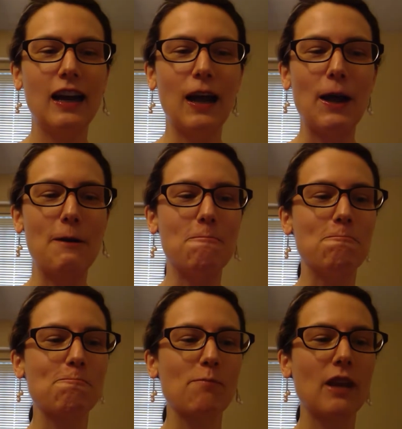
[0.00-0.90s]

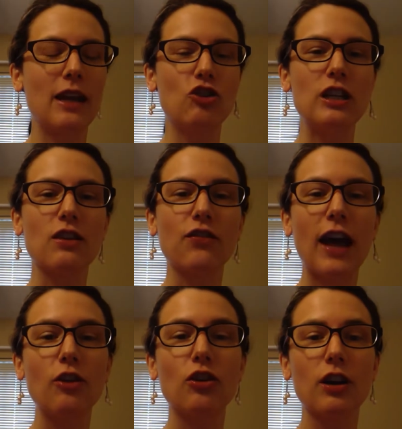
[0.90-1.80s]
Um, and she's a
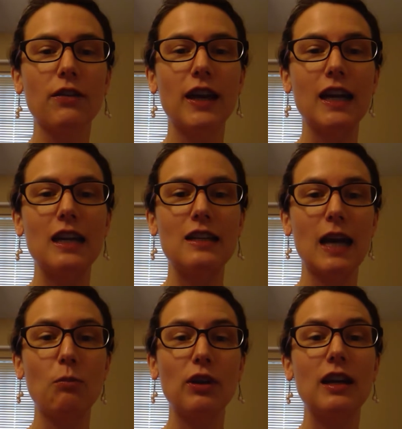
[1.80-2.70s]
founder of the
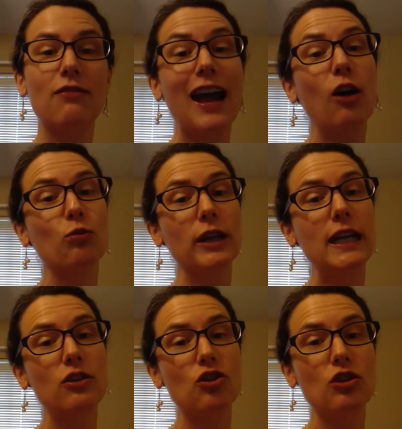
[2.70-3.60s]
Contemplative
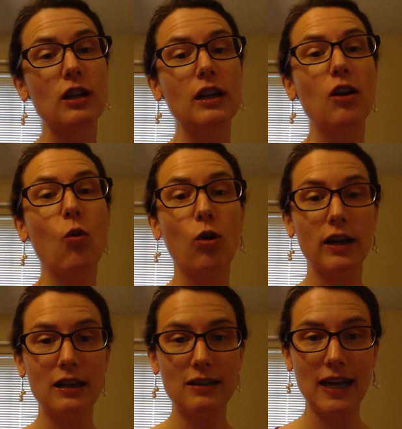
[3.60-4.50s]
Outreach
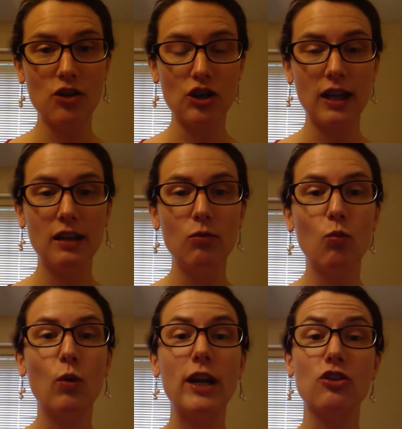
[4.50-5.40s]

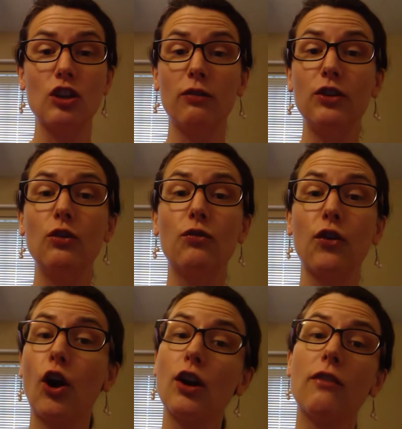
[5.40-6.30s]
organization, which, if you've
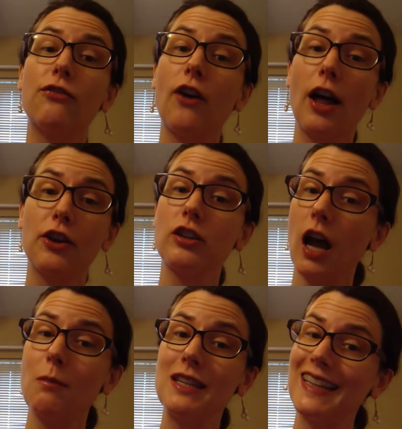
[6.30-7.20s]
heard of Father
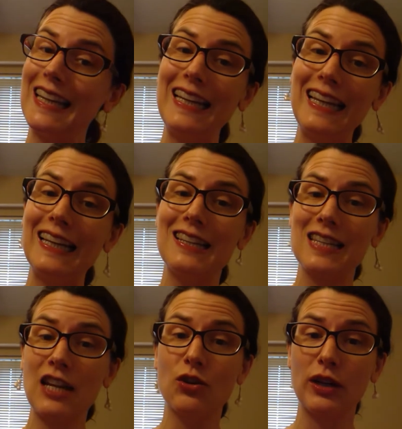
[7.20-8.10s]
Thomas Keating and
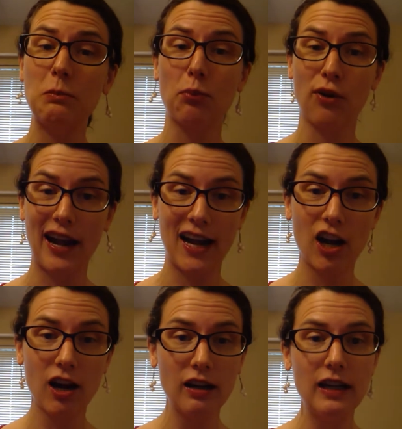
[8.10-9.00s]
Centering
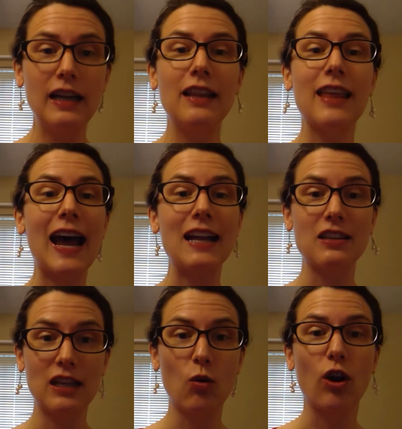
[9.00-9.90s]
Prayer,
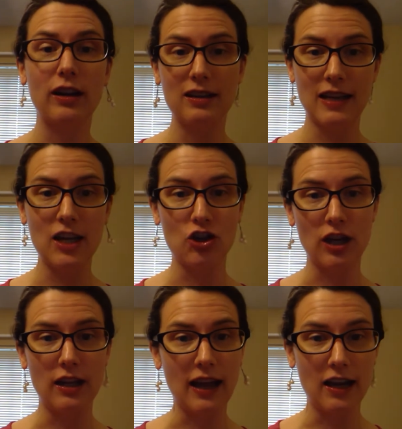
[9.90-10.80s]
that's the
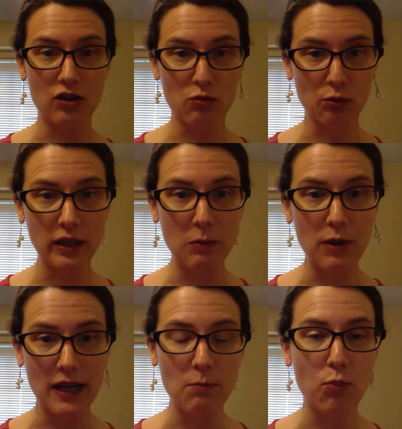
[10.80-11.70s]
organization that has really
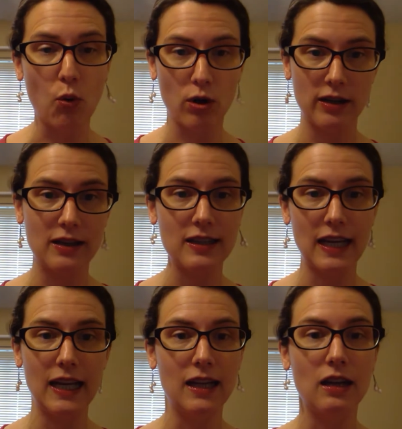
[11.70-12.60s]
been important
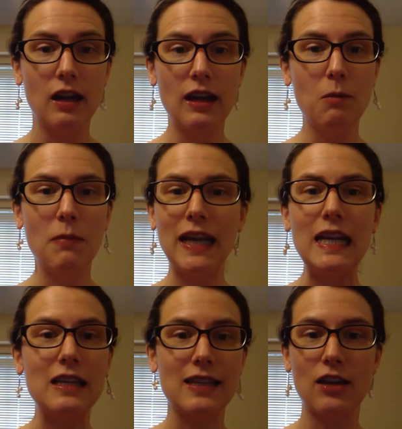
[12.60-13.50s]
in
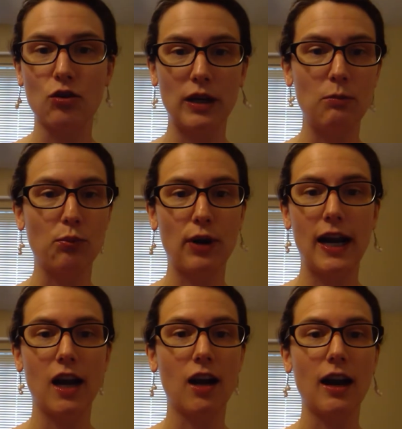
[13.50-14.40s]
making centering
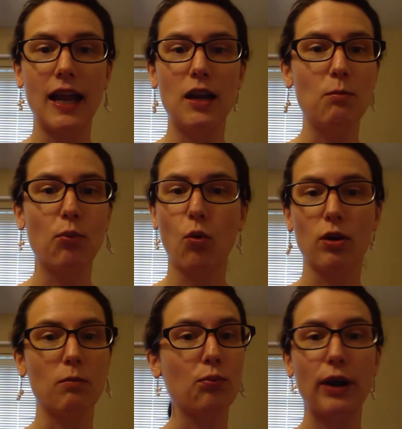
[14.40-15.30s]
prayer an
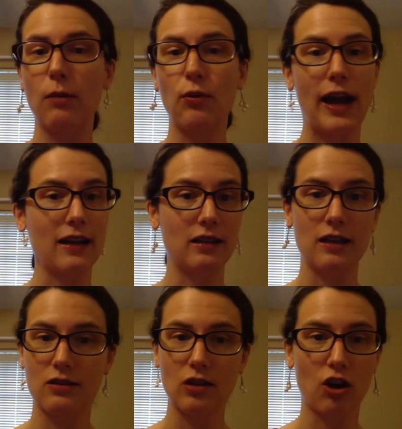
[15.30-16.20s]
important prayer
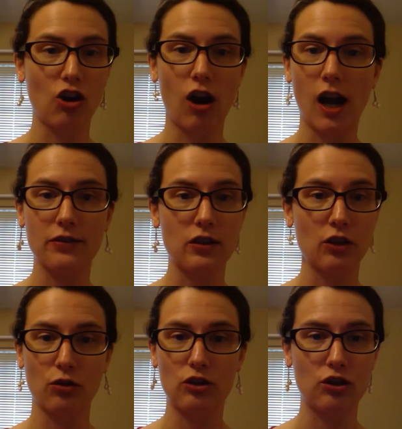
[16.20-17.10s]
practice across the
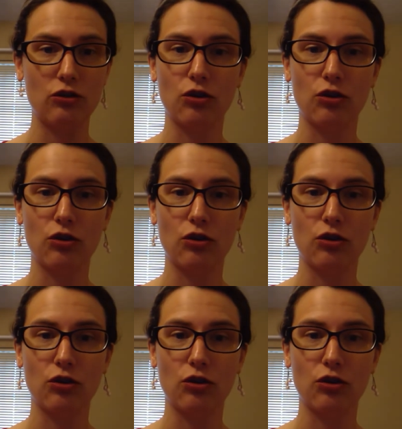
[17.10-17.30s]
Christian